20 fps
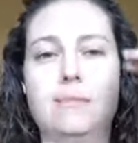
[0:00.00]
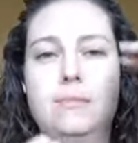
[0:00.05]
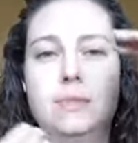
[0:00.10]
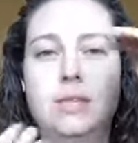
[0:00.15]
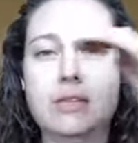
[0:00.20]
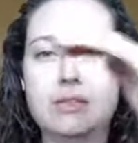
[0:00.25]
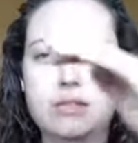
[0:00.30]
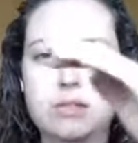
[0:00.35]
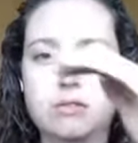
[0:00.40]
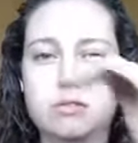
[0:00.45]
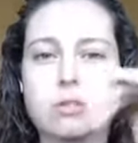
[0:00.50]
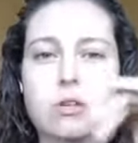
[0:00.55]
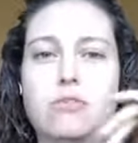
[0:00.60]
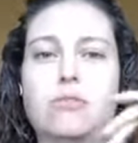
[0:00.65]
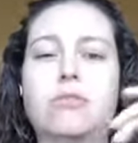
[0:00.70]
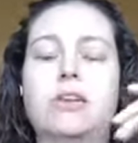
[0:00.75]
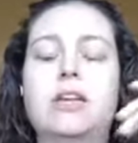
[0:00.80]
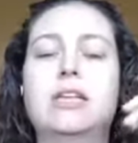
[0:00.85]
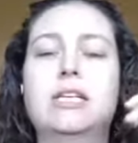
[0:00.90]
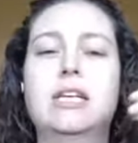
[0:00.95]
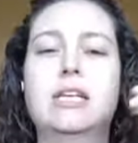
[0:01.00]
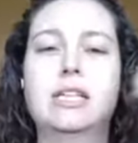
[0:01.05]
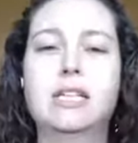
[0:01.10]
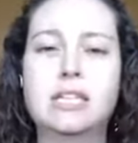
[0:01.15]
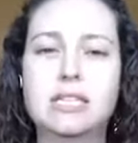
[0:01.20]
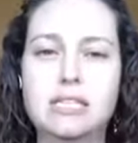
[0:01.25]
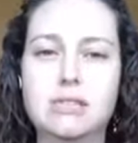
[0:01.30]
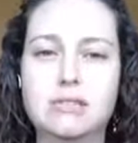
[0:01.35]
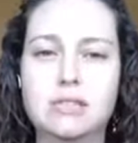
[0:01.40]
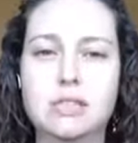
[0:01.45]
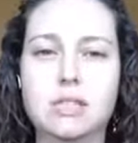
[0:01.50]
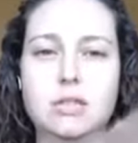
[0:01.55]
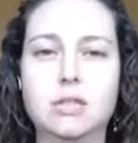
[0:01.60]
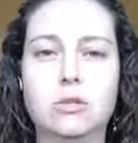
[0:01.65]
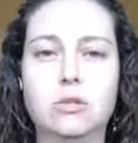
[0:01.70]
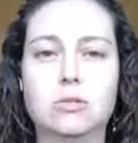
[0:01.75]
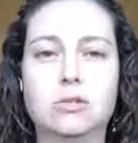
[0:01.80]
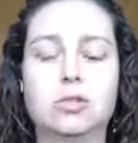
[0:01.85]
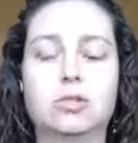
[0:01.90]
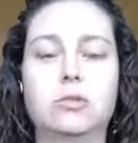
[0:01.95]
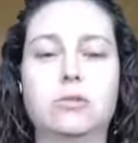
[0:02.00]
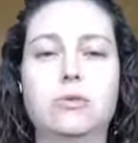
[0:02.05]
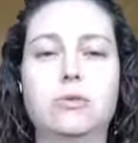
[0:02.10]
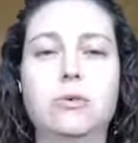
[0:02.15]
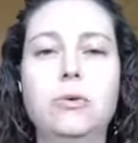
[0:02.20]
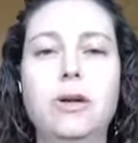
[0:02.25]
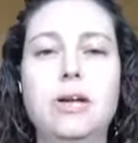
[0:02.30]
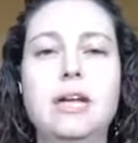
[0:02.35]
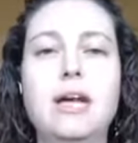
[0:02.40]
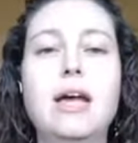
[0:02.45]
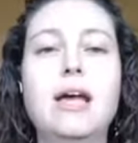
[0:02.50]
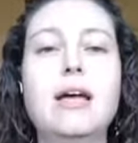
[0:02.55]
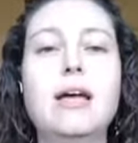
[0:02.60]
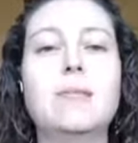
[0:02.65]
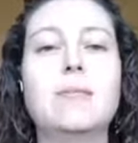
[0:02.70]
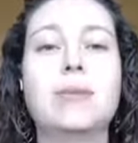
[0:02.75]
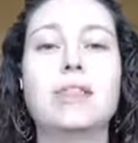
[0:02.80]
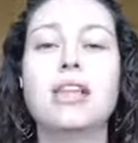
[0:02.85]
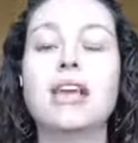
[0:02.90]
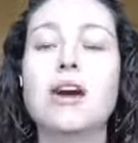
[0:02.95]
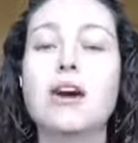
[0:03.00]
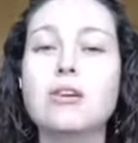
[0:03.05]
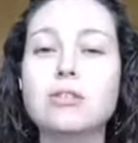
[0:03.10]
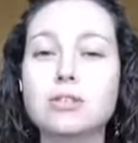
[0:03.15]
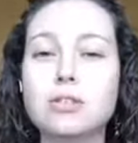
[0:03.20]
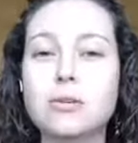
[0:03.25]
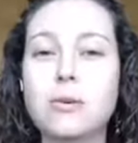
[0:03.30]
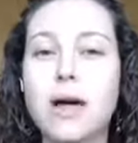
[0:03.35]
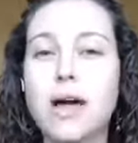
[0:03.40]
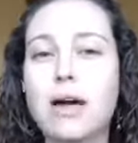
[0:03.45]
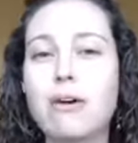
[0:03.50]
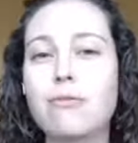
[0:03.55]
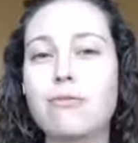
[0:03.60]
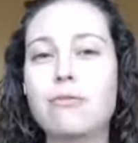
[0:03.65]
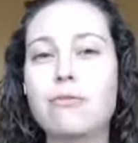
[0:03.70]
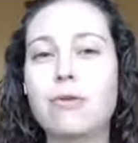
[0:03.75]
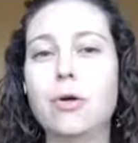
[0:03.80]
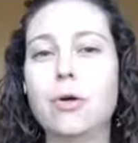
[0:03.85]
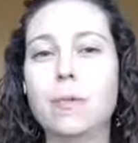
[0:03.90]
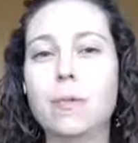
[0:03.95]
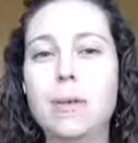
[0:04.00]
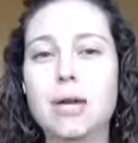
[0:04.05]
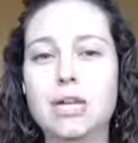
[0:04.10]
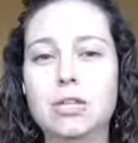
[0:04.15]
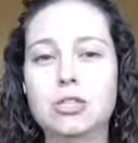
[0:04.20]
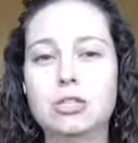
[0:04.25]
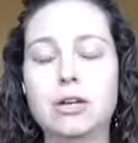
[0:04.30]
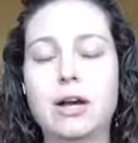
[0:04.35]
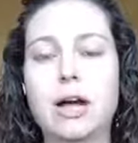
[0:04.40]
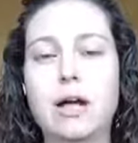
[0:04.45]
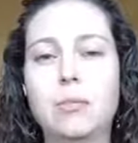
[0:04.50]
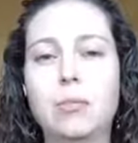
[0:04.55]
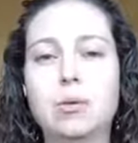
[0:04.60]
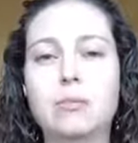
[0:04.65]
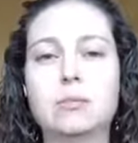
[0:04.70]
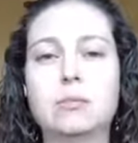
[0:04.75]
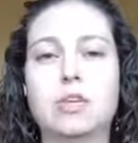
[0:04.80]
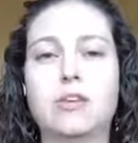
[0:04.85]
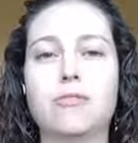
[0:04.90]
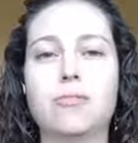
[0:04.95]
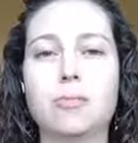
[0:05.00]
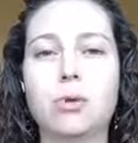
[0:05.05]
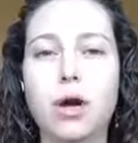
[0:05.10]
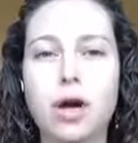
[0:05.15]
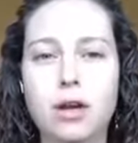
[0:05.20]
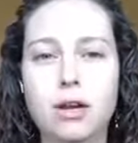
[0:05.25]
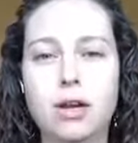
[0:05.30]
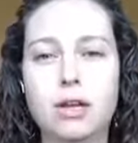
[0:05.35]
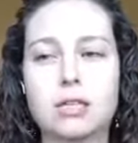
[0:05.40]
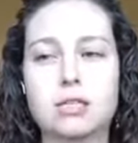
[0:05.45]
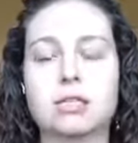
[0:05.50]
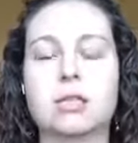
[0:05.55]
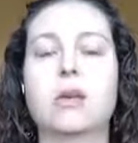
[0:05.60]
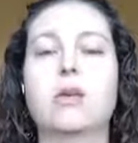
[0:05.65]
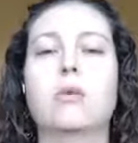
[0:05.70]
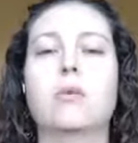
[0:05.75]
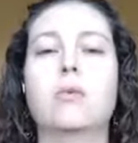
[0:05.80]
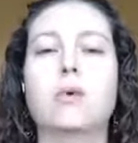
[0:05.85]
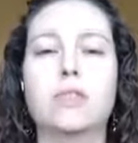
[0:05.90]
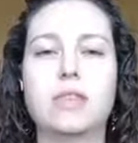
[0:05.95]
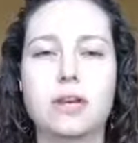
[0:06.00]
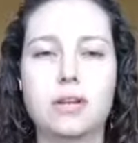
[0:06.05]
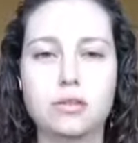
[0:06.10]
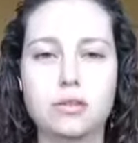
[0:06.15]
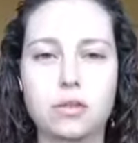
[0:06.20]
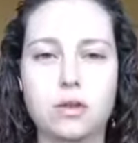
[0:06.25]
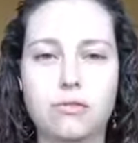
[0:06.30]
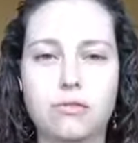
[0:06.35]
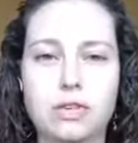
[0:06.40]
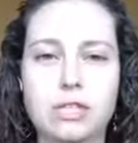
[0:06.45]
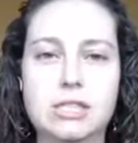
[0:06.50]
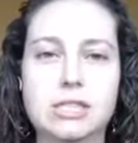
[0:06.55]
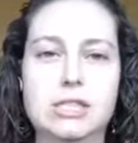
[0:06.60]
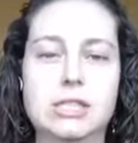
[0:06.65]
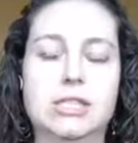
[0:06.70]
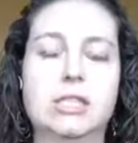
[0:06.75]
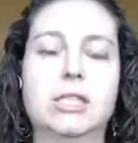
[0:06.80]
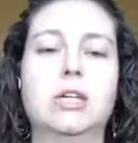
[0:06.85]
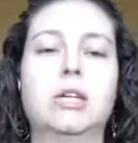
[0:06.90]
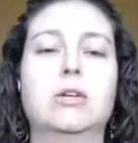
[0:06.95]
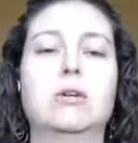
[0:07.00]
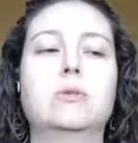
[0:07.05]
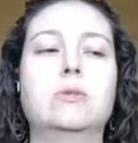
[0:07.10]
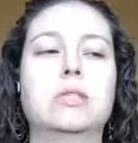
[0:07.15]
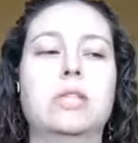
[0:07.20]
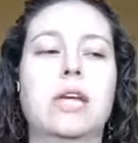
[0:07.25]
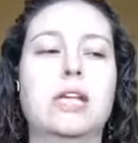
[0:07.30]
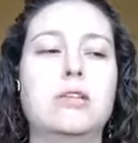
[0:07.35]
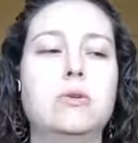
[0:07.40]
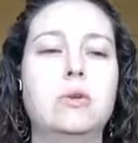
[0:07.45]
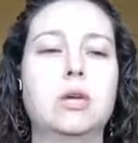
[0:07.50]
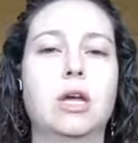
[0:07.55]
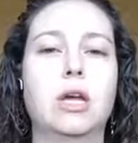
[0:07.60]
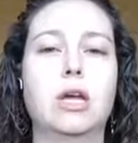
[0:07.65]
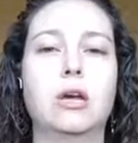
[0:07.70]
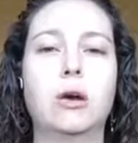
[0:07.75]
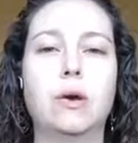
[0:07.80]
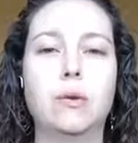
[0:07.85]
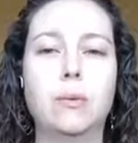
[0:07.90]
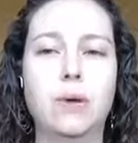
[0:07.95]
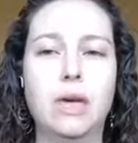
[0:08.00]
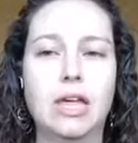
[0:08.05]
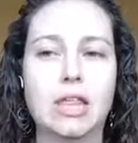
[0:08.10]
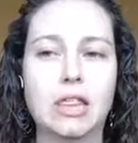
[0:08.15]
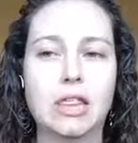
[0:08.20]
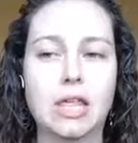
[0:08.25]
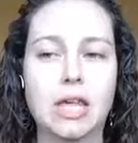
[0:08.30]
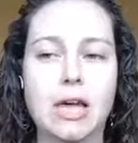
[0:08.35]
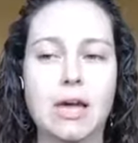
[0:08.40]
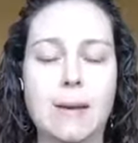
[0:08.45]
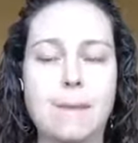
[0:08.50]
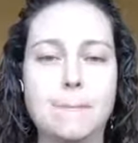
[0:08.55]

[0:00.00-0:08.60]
lists of silicones to avoid, but they also have full picture albums of products without sulfates and silicones, and you can go with,